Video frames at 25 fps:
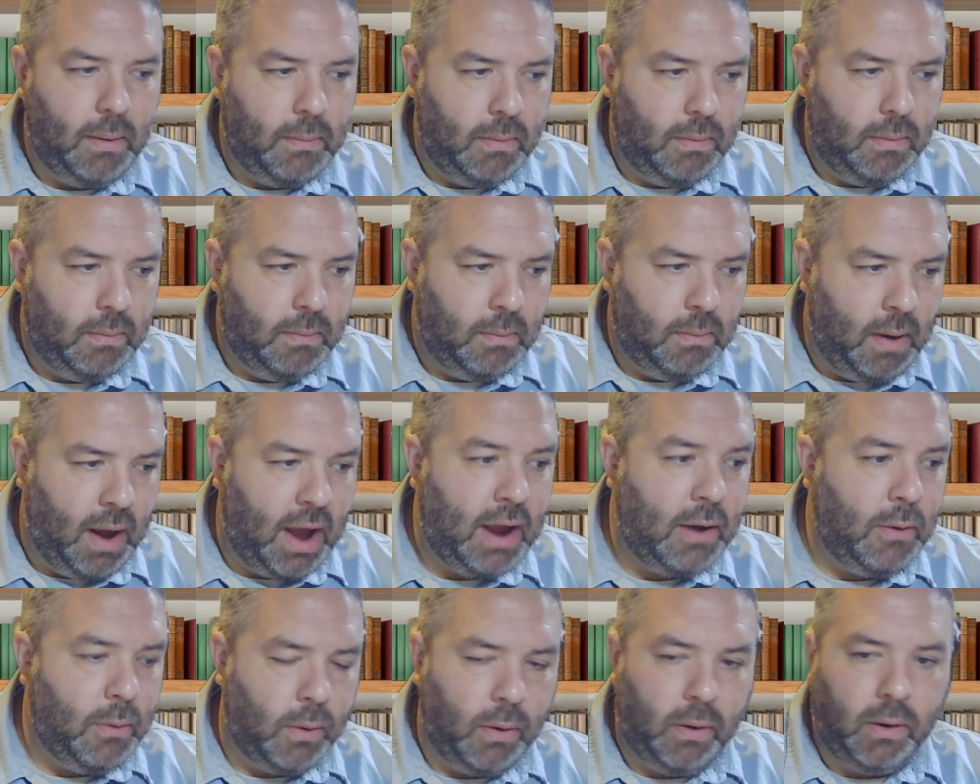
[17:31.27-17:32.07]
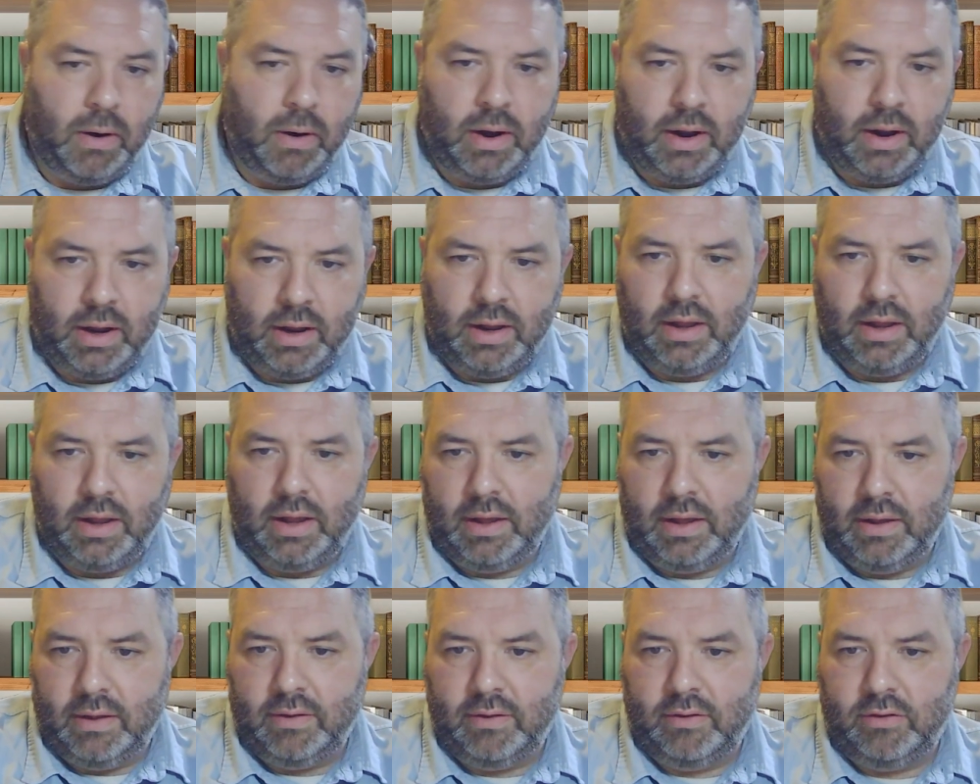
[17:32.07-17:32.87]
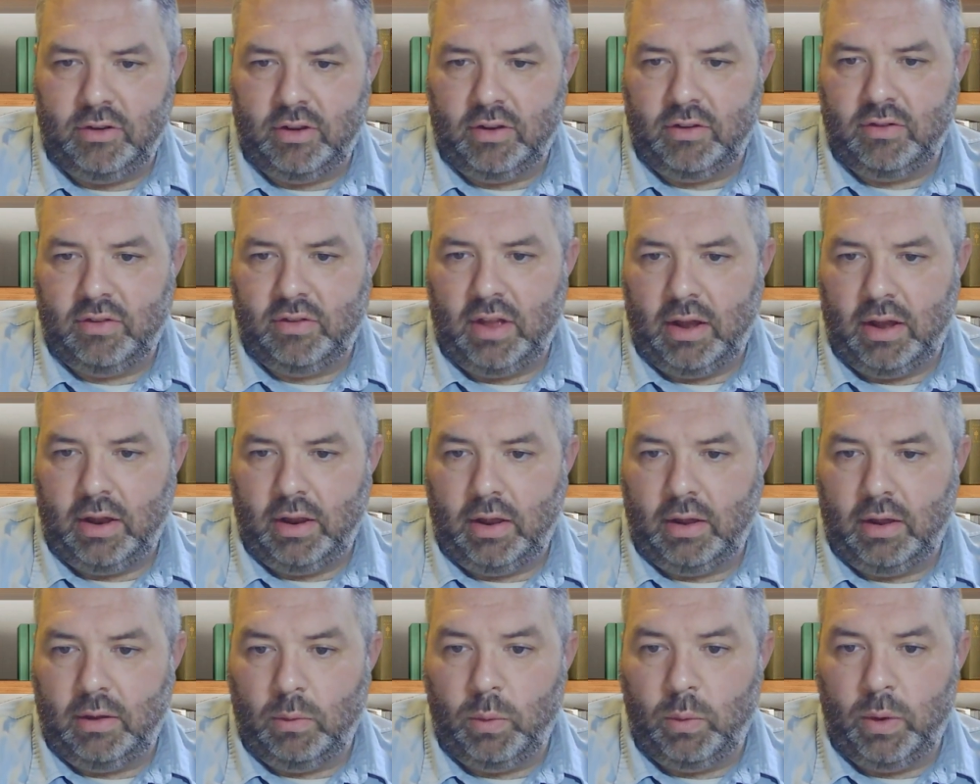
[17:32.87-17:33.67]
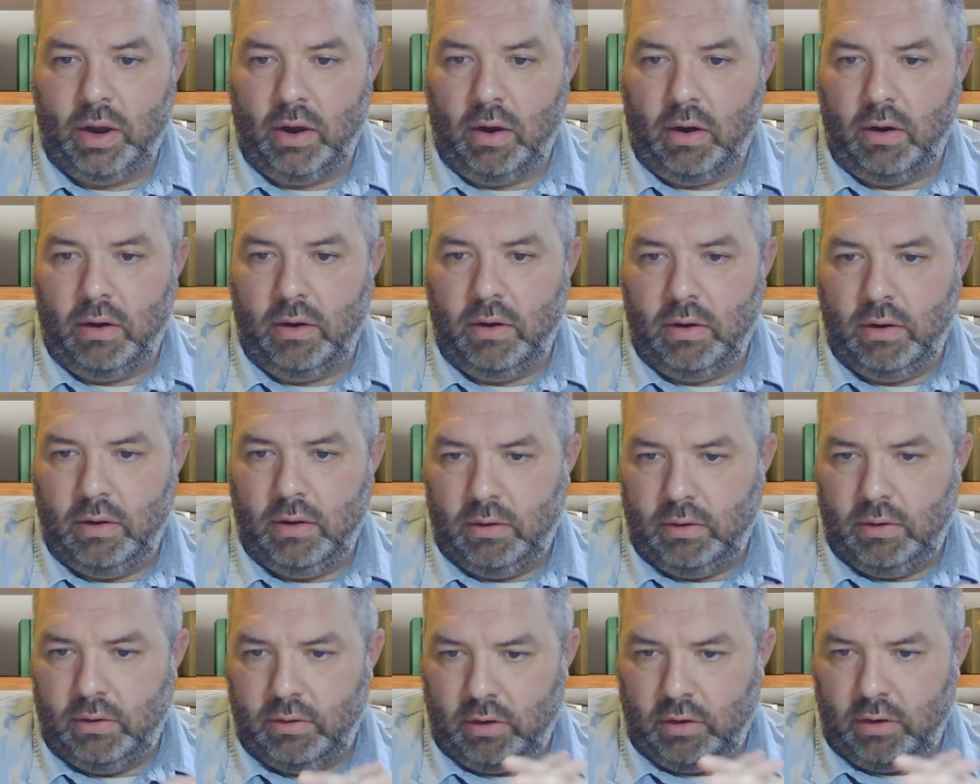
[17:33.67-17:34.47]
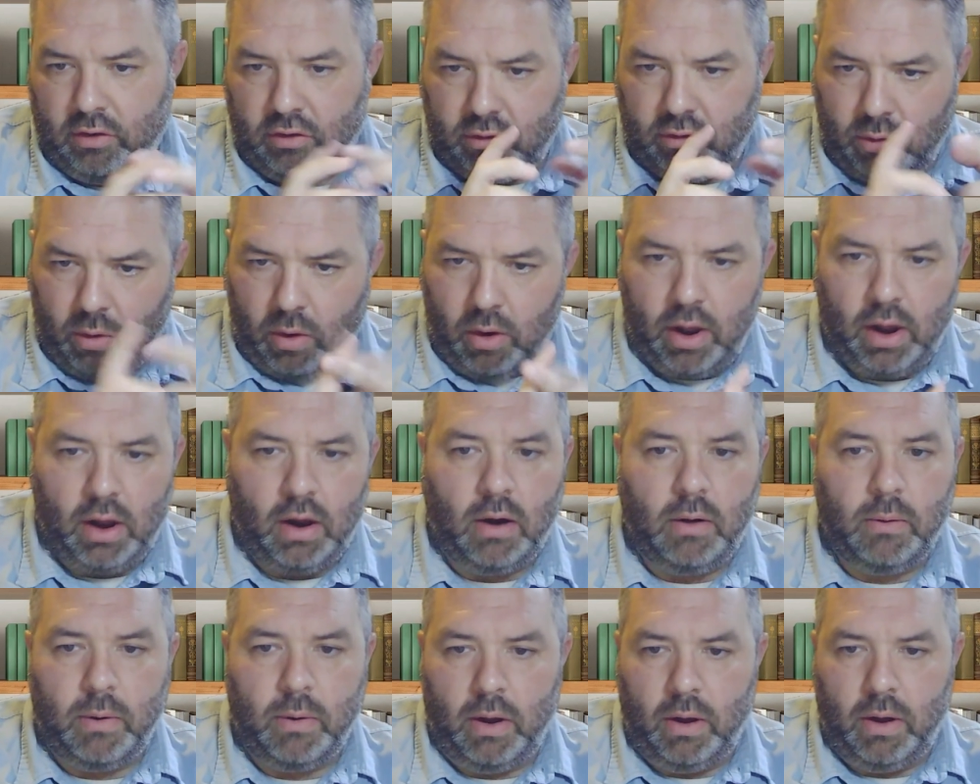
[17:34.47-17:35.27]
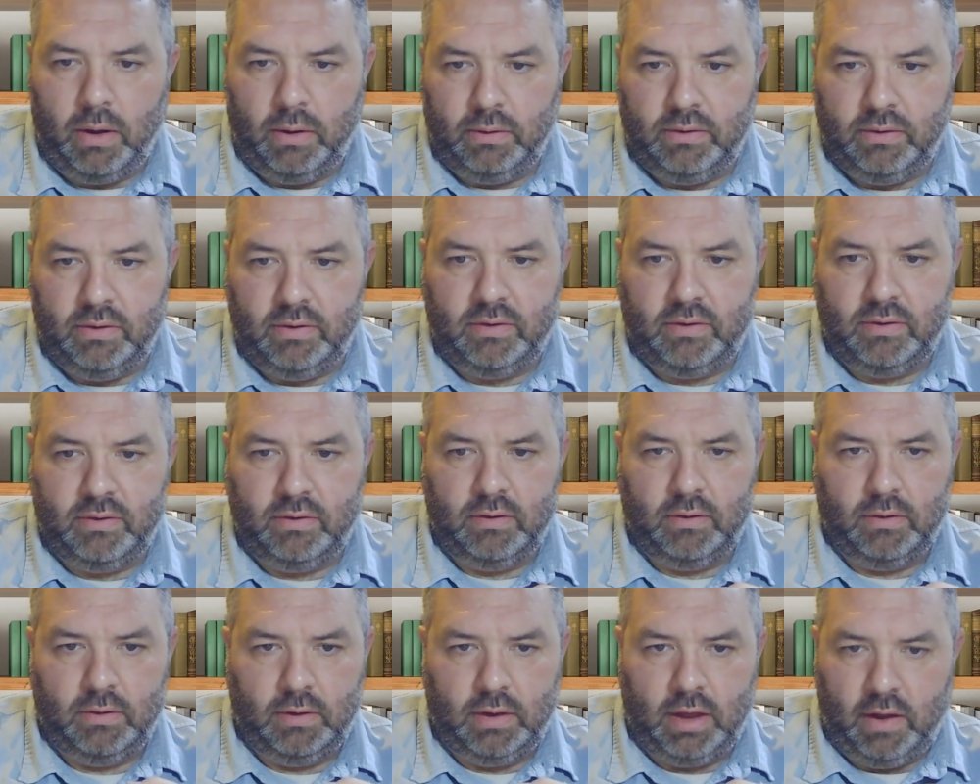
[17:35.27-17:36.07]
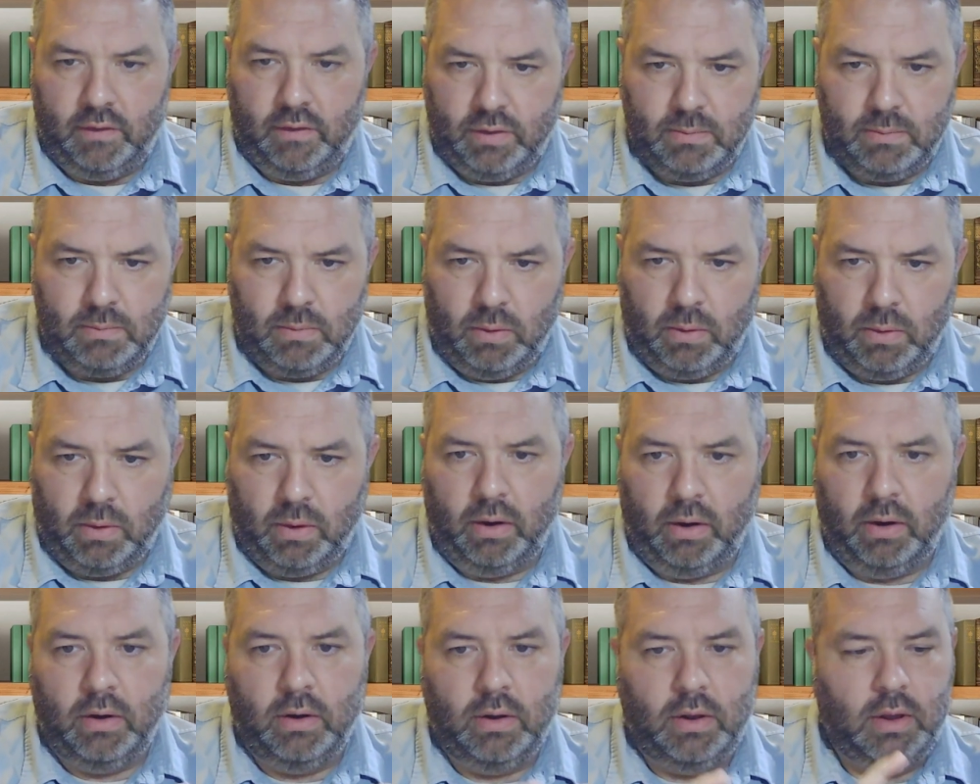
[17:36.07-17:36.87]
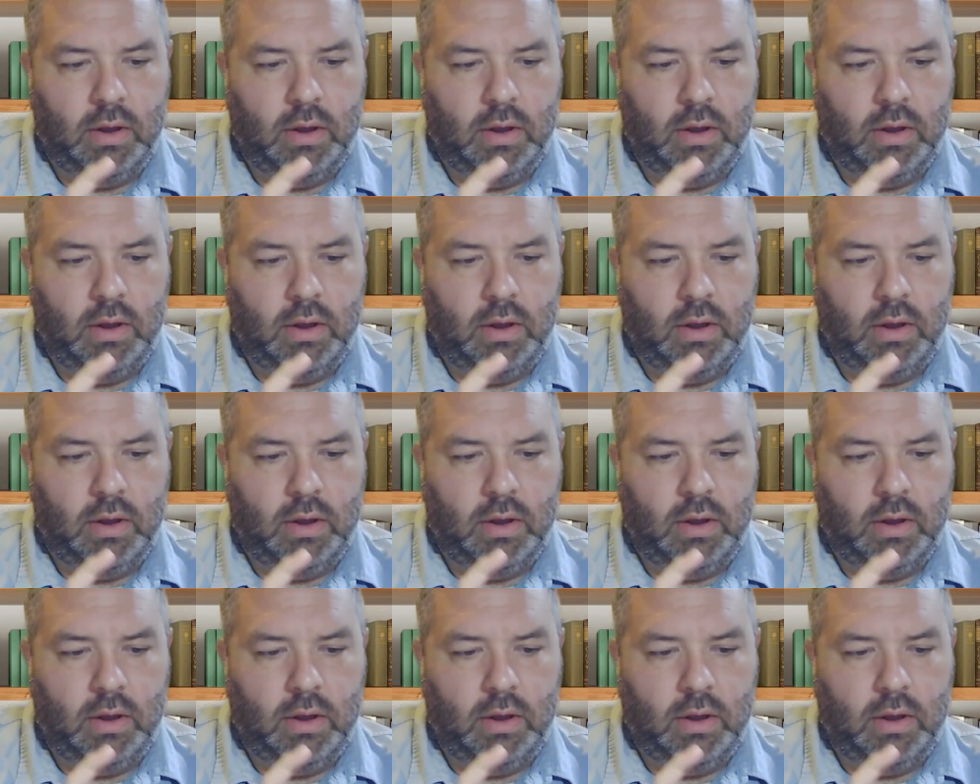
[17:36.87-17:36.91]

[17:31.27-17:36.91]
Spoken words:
My worry is just that we are destroying our roads even more.